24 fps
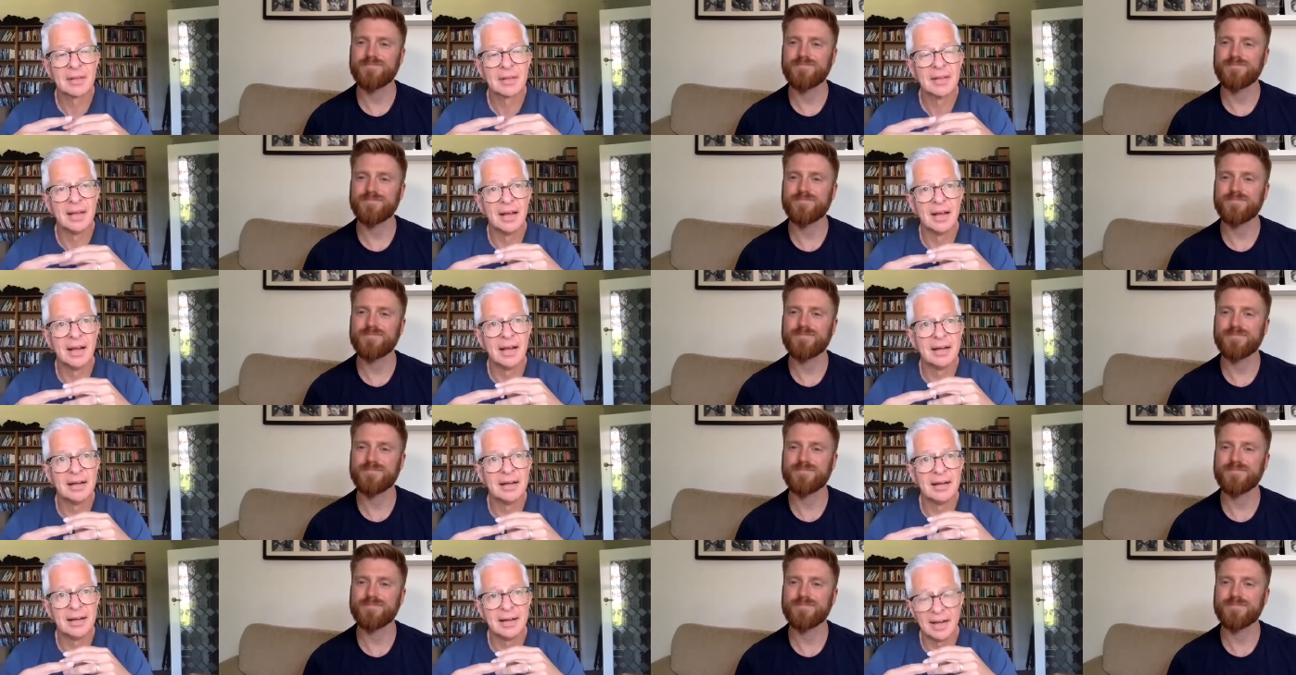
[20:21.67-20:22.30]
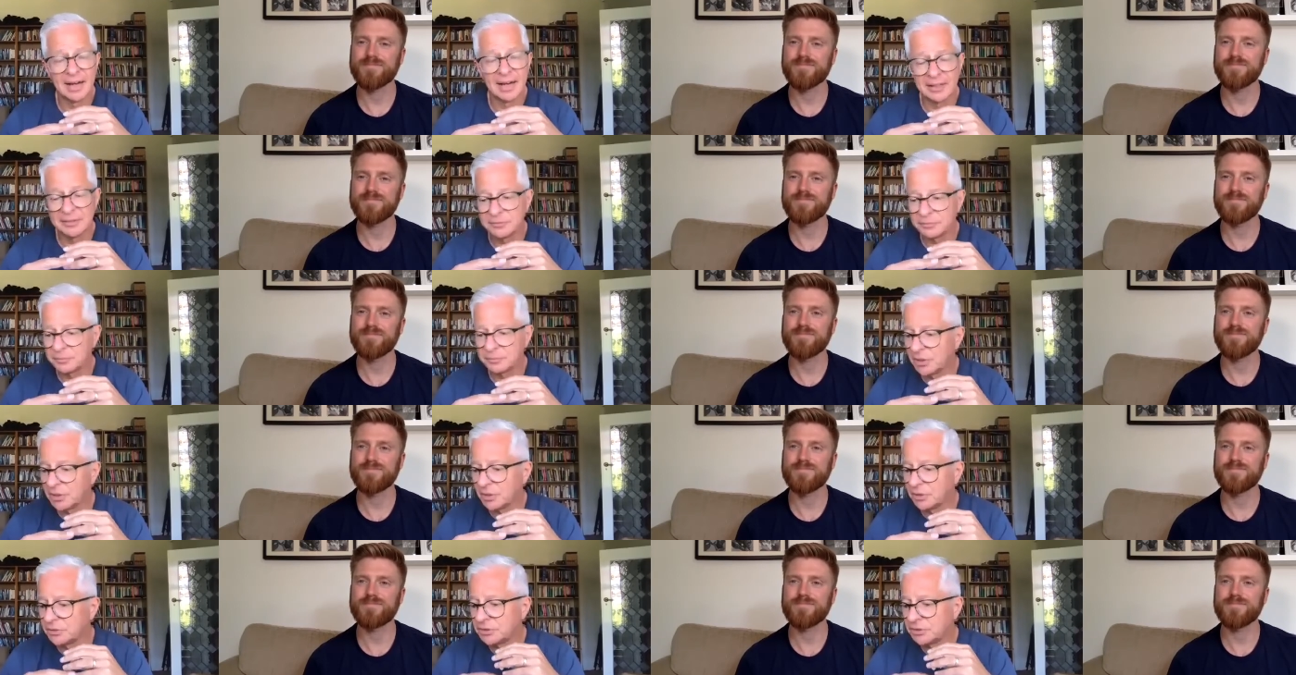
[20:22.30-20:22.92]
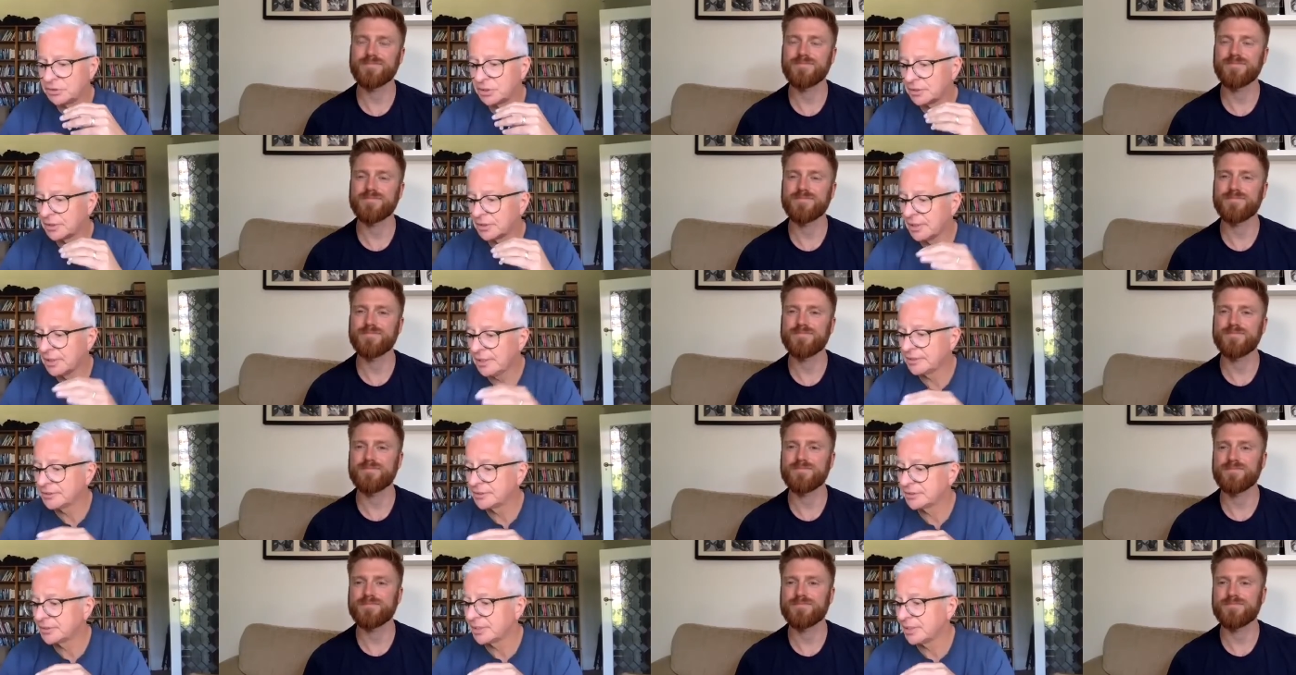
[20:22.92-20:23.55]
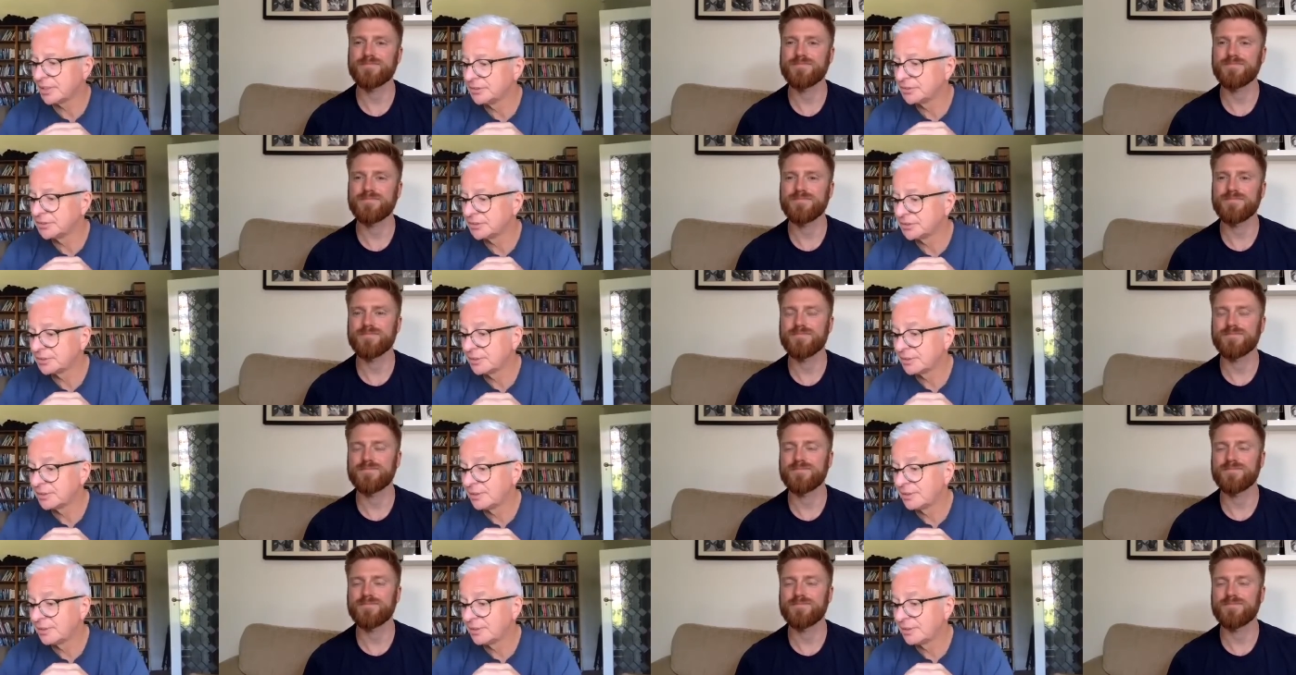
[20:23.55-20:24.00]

Speaker 1: Uh, and you know, John here says,